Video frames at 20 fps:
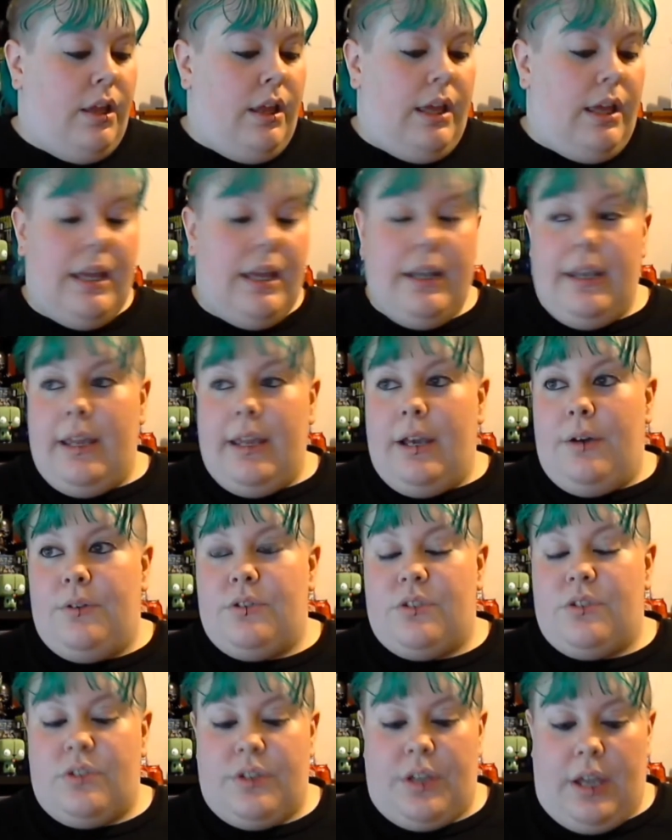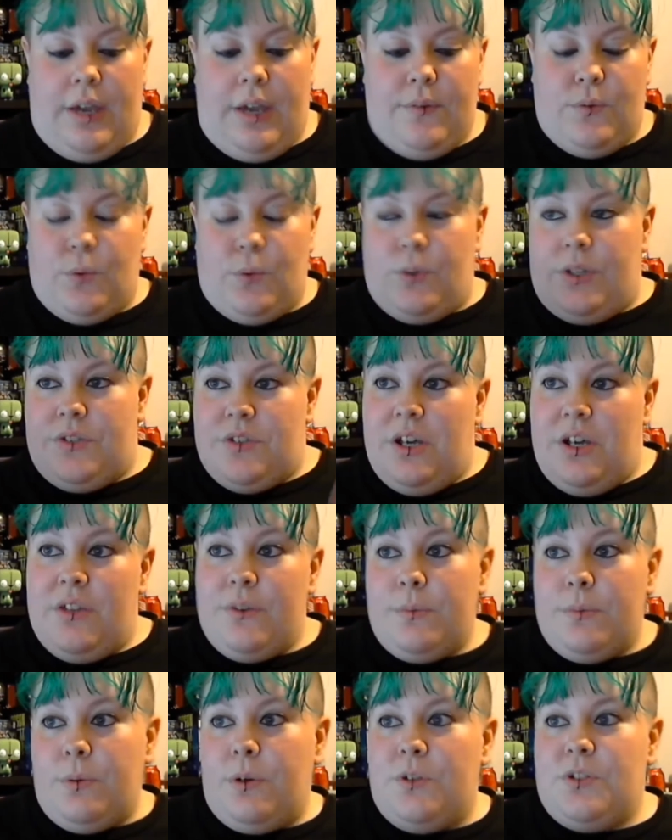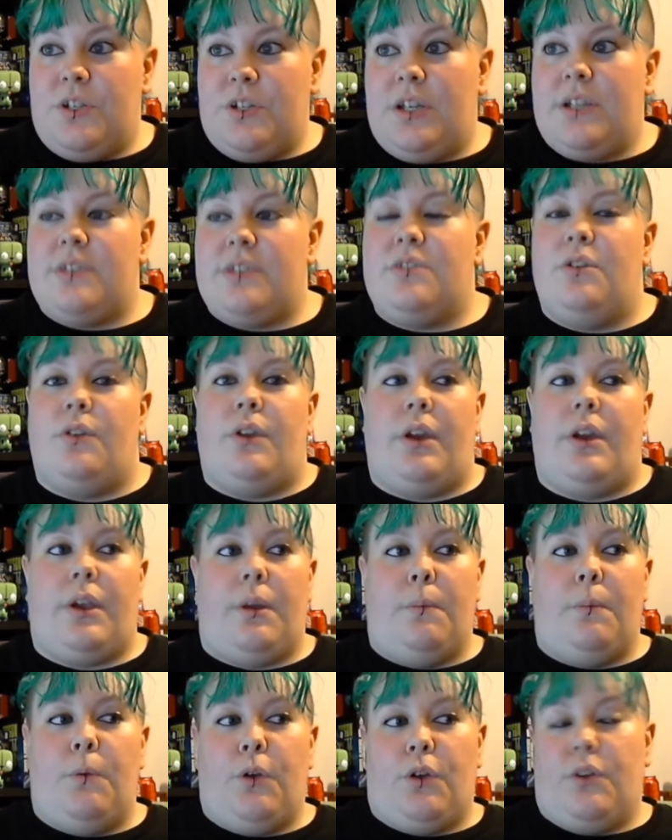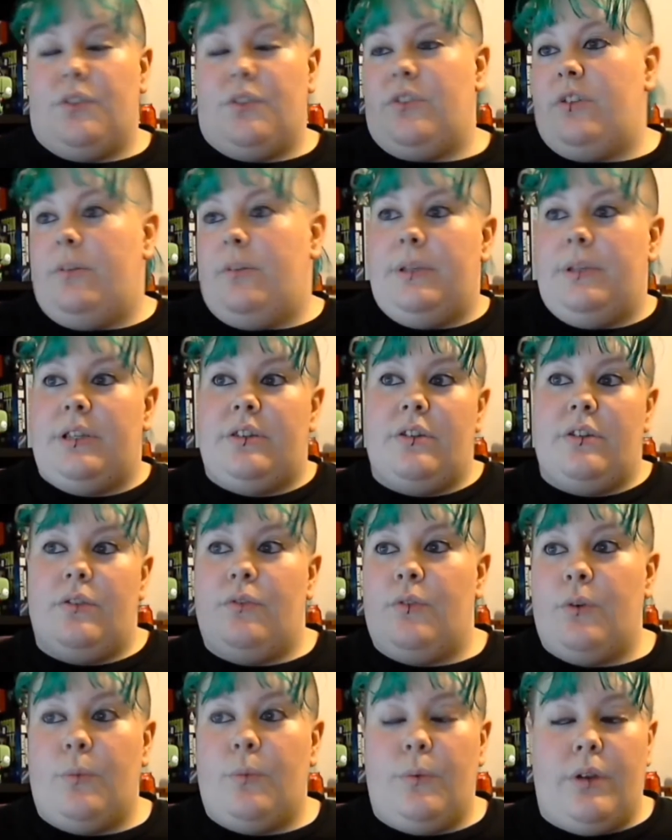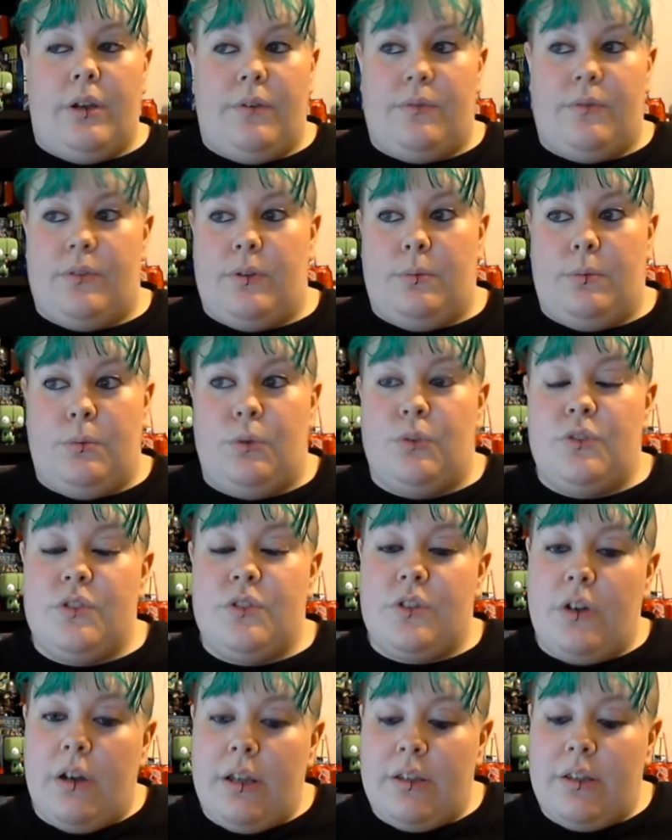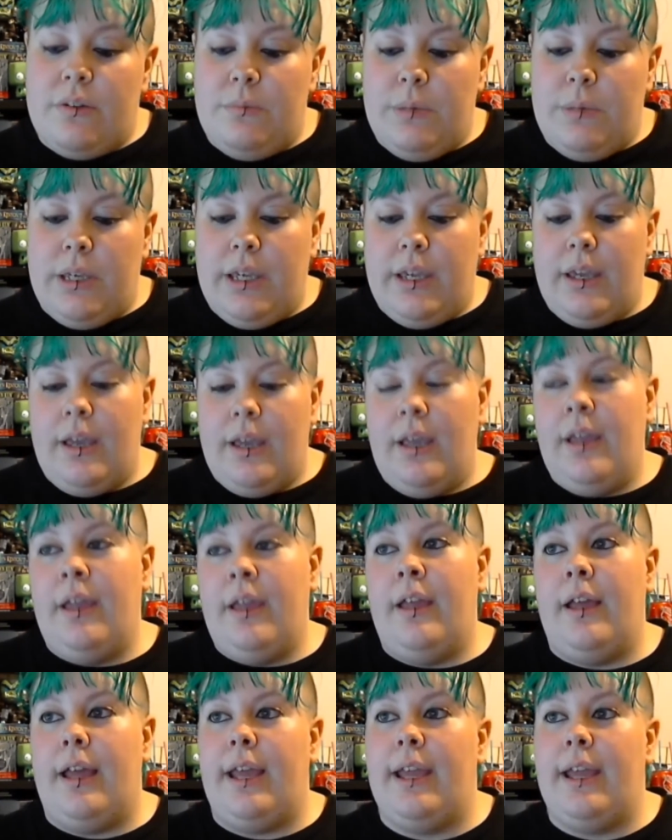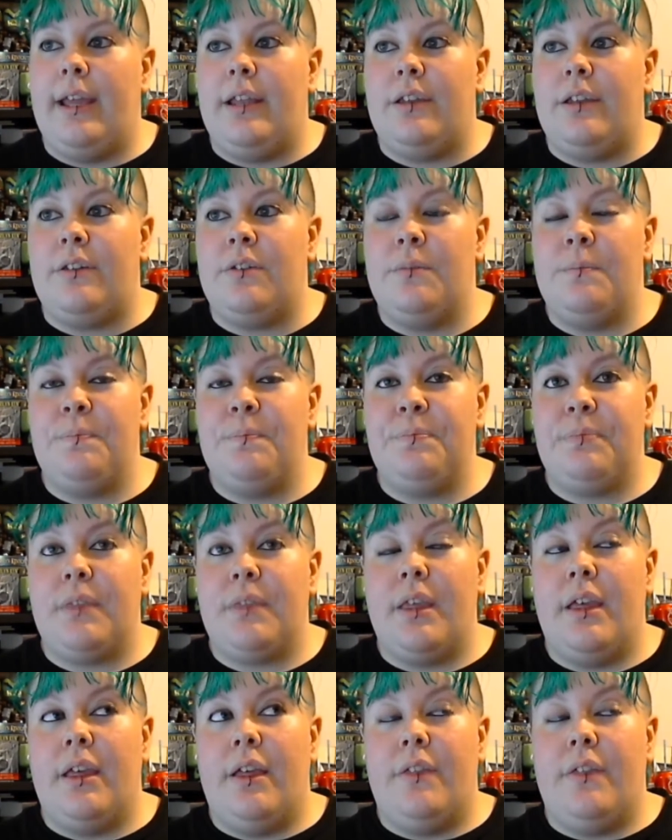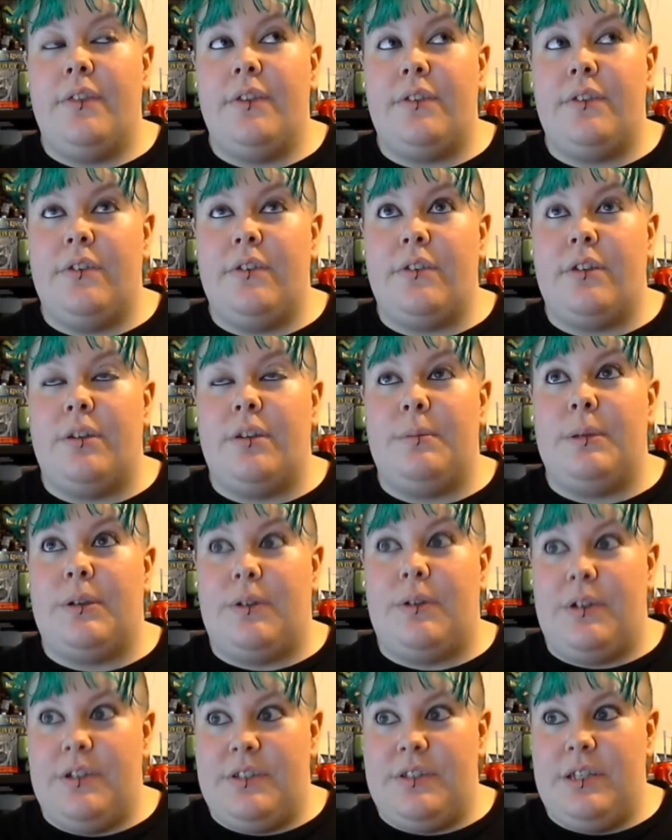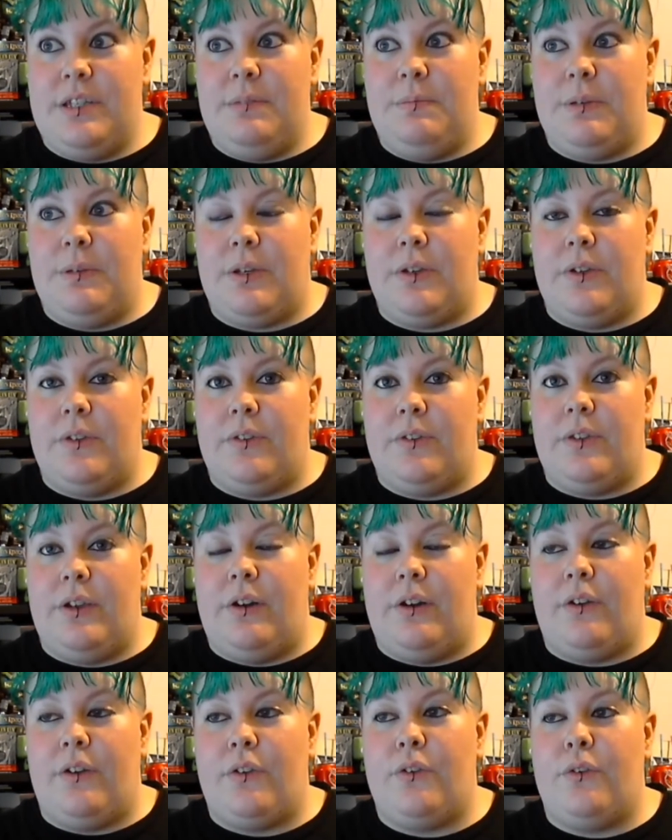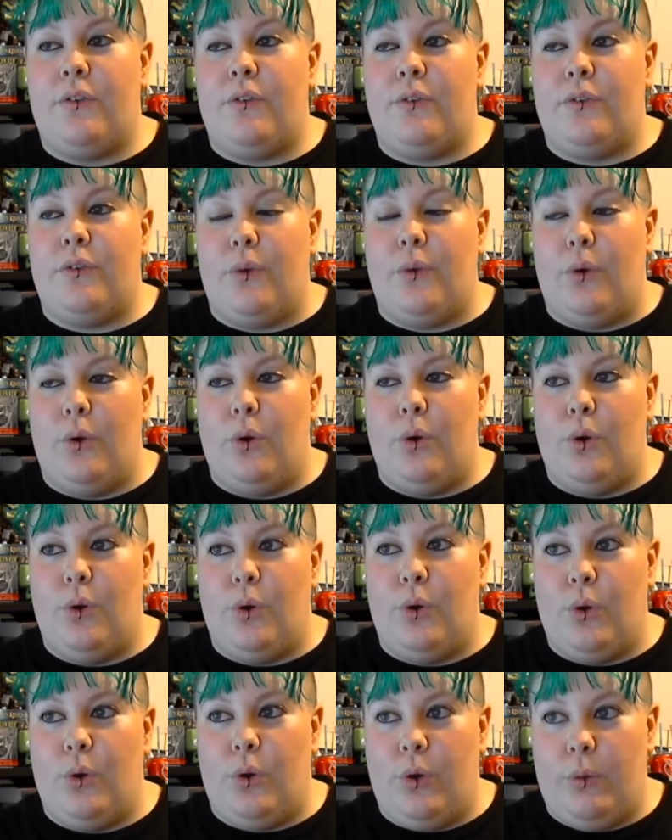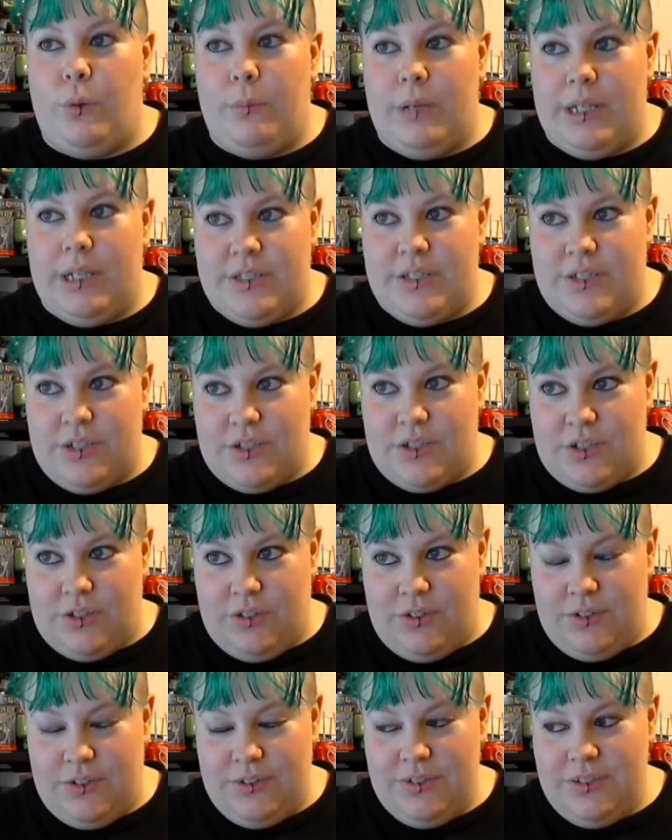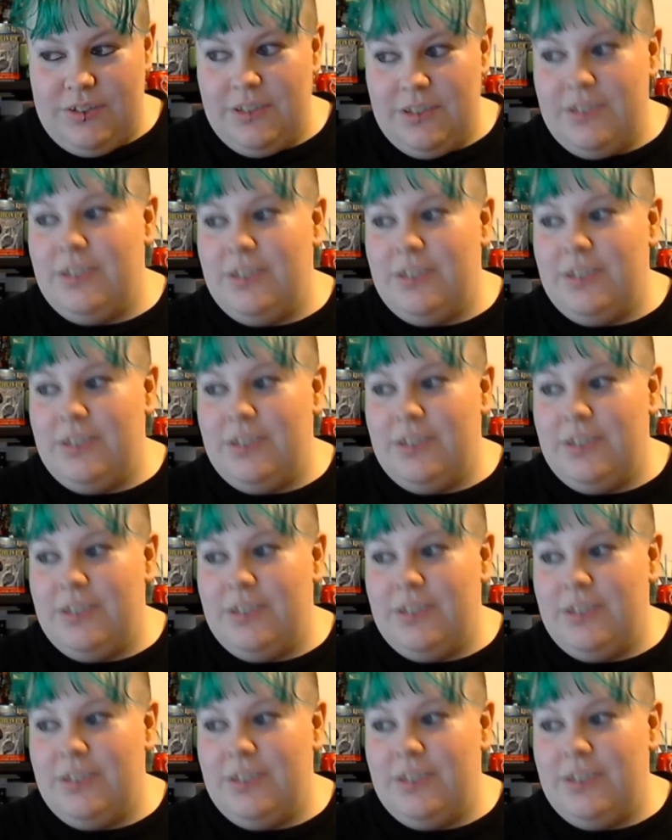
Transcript: And now it's just I have all these other projects so that I can work on something different whenever the mood strikes me, and this year's going to be crazy because there are so many stitch-alongs,